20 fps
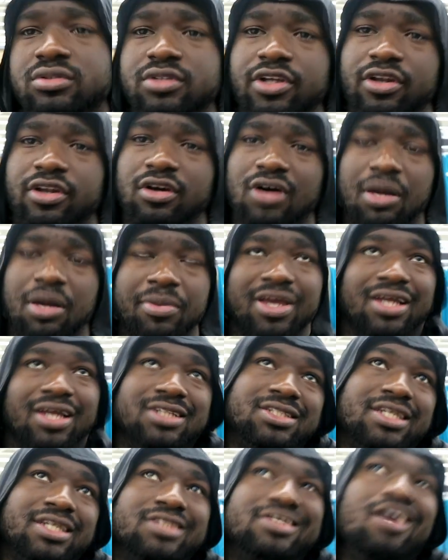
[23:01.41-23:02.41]
you know, I mean,
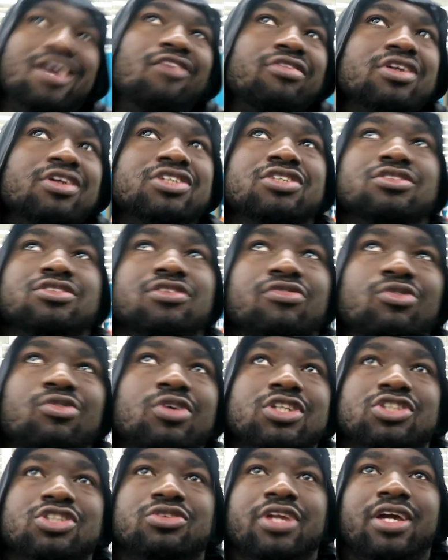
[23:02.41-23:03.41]
it's, it's health insurance, of
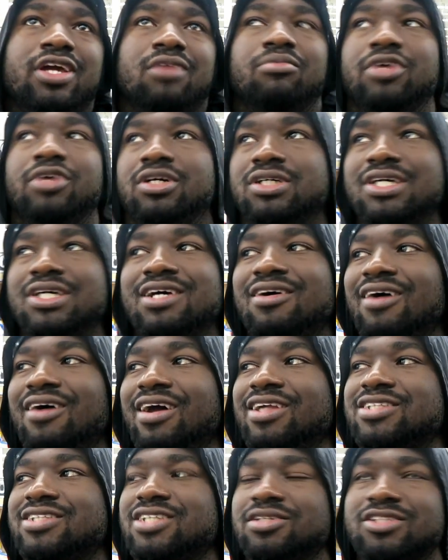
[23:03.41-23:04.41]
course, you need it, but
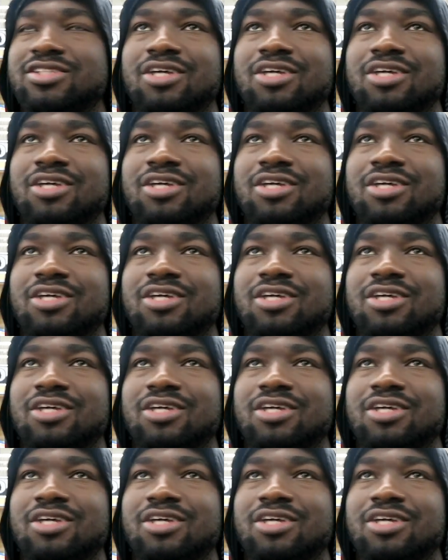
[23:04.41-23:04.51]
at the same